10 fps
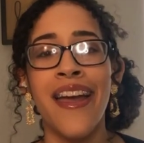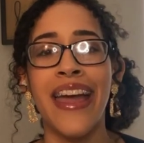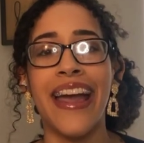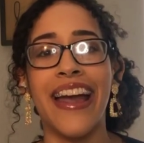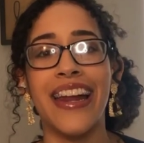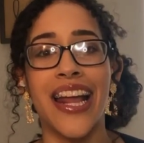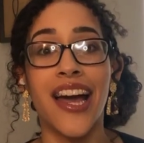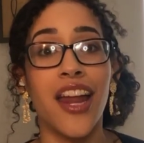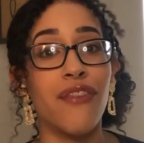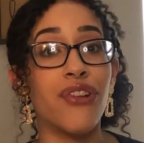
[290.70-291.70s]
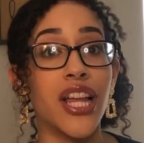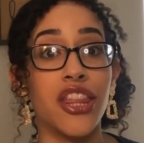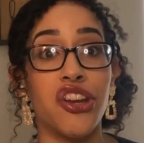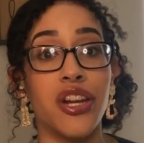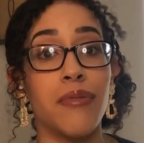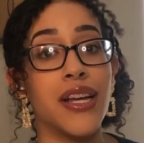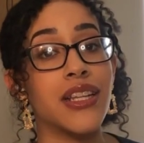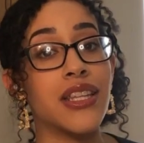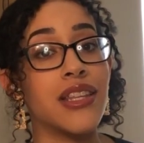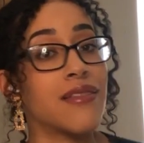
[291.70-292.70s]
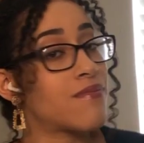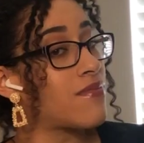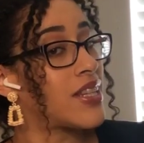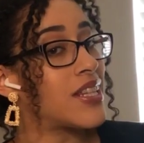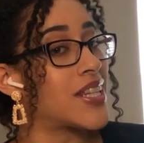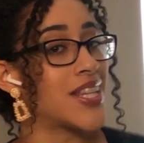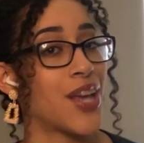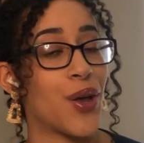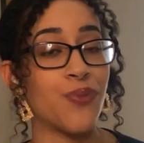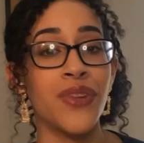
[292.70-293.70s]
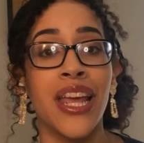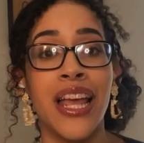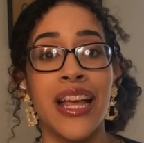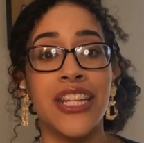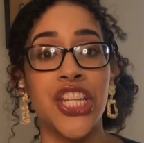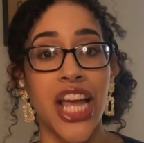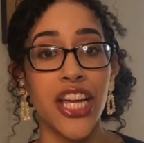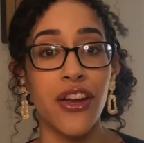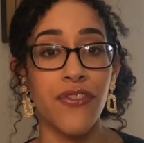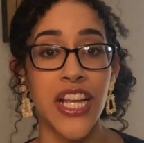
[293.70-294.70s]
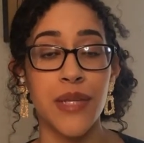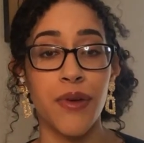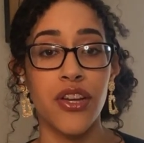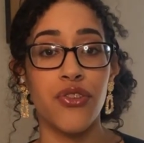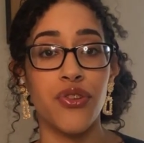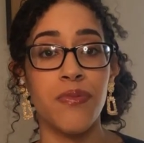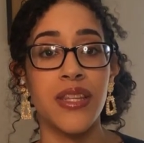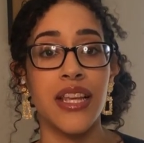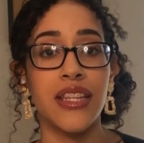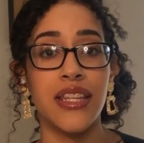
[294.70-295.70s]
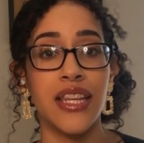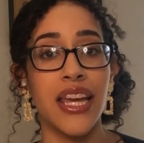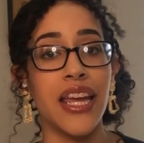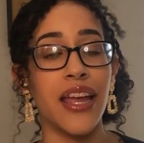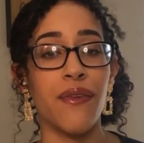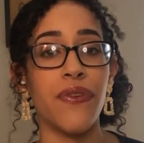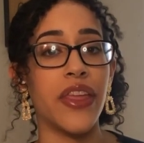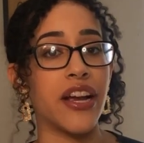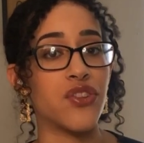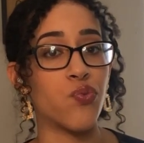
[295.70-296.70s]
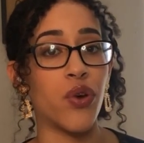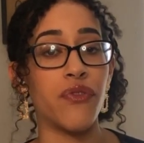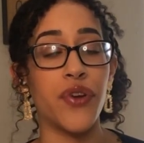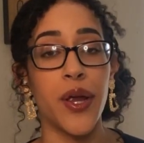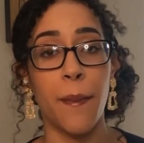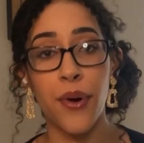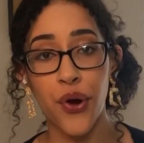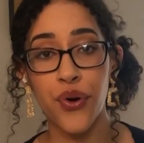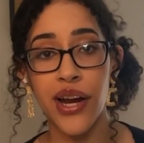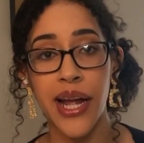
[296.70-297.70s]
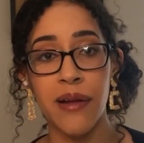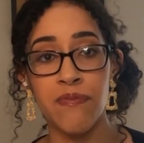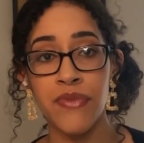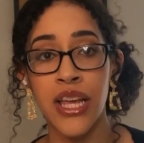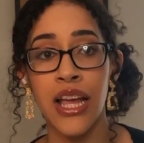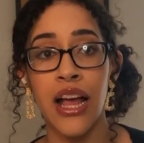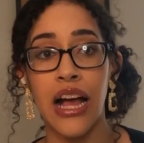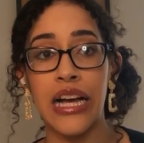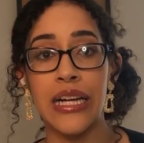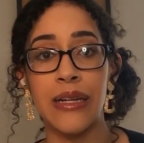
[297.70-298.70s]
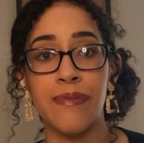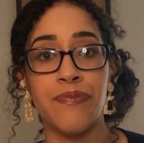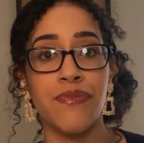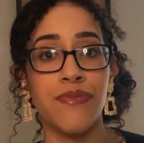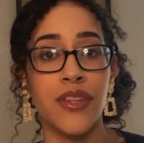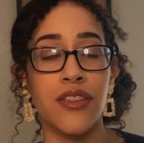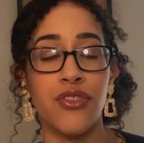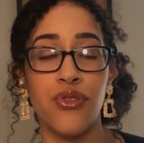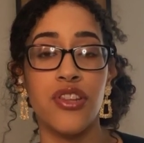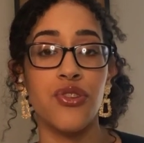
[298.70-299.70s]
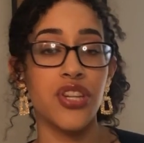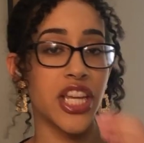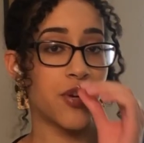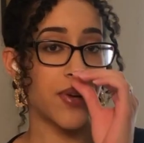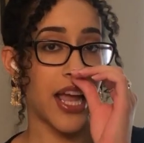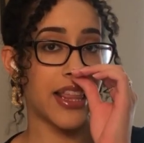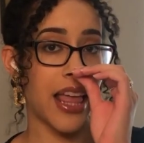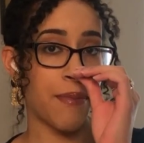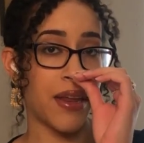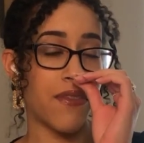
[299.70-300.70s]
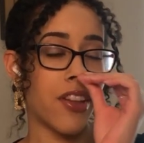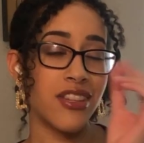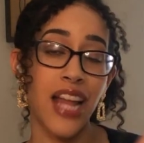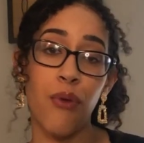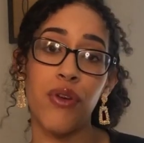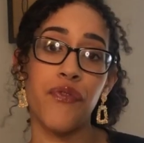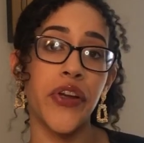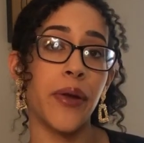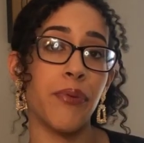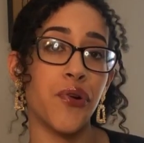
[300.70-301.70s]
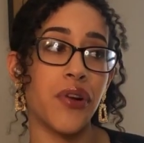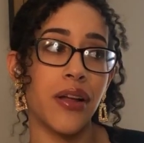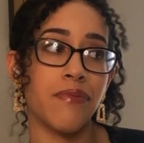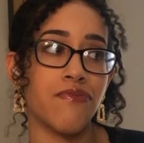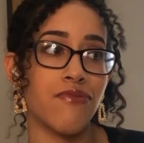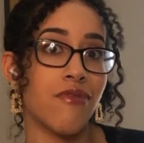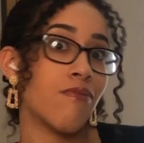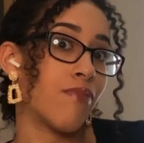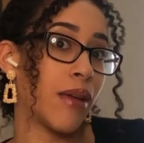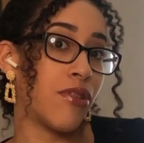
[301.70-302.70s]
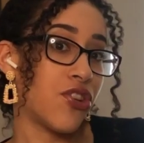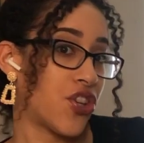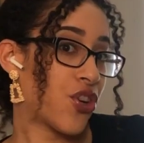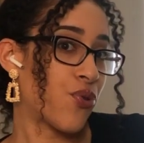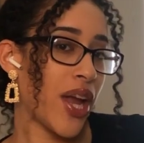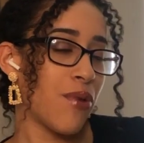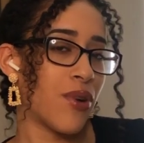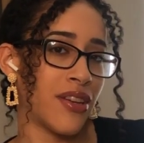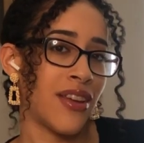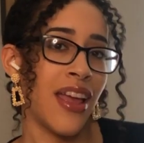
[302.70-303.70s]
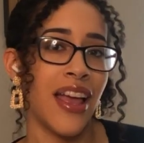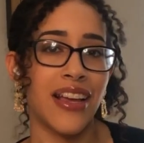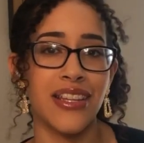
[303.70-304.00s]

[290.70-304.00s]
And I got it for like 30 bucks. So check your Facebook groups, see if there's one for your program. Students usually create them, and if there's not one for your program, maybe you should create one, because